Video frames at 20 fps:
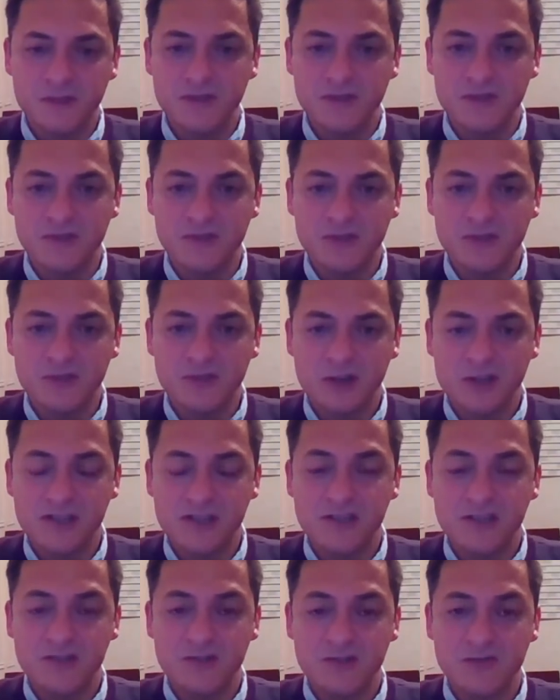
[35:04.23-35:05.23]
you're trying to
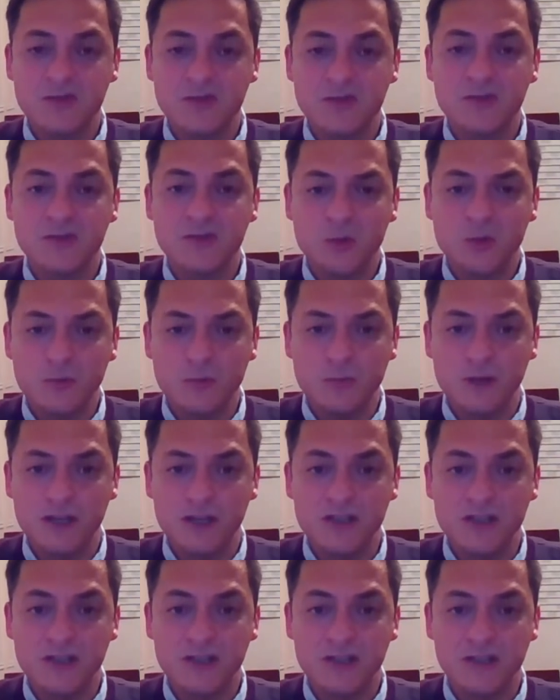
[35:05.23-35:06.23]
do too
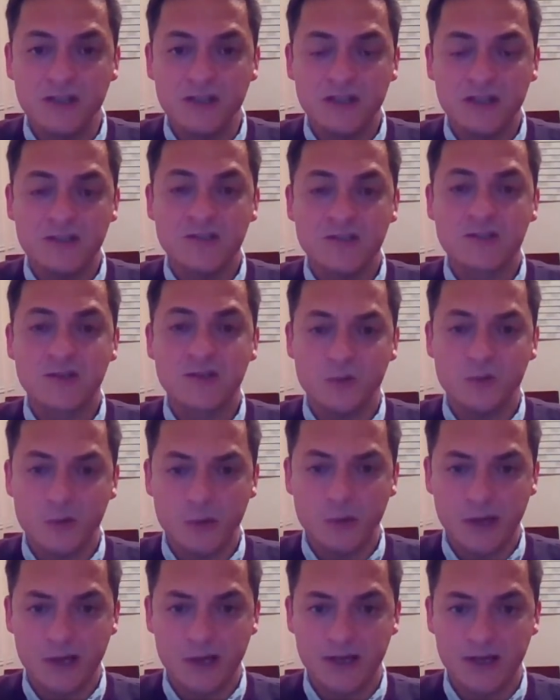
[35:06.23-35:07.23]
much too
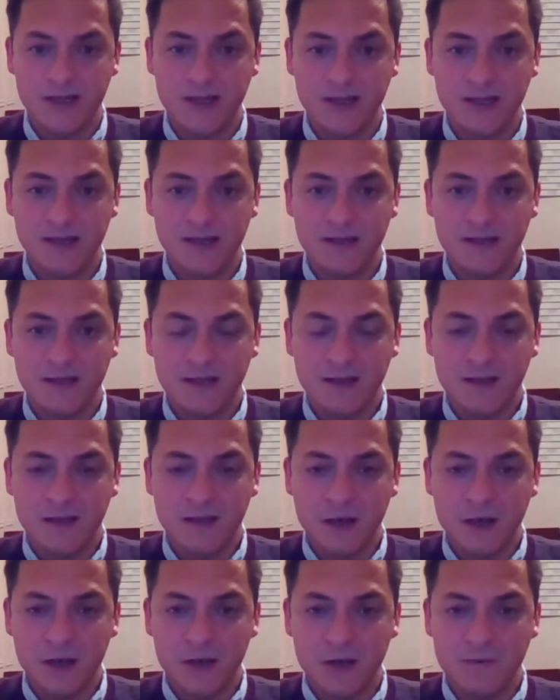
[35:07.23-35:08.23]
quickly.
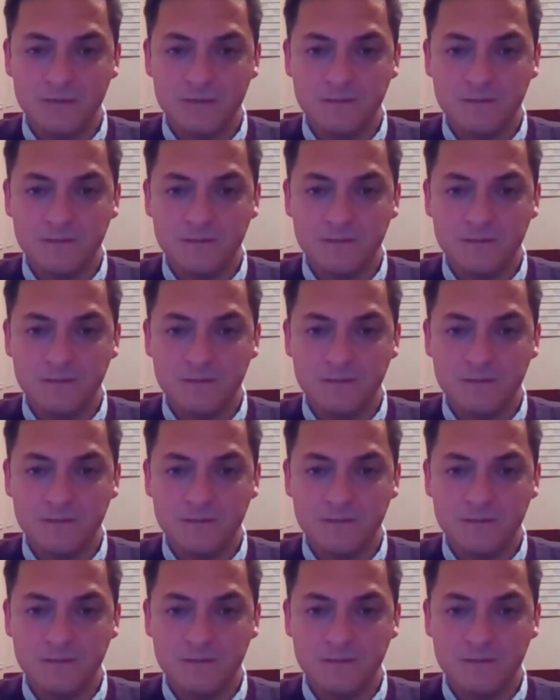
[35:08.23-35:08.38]
That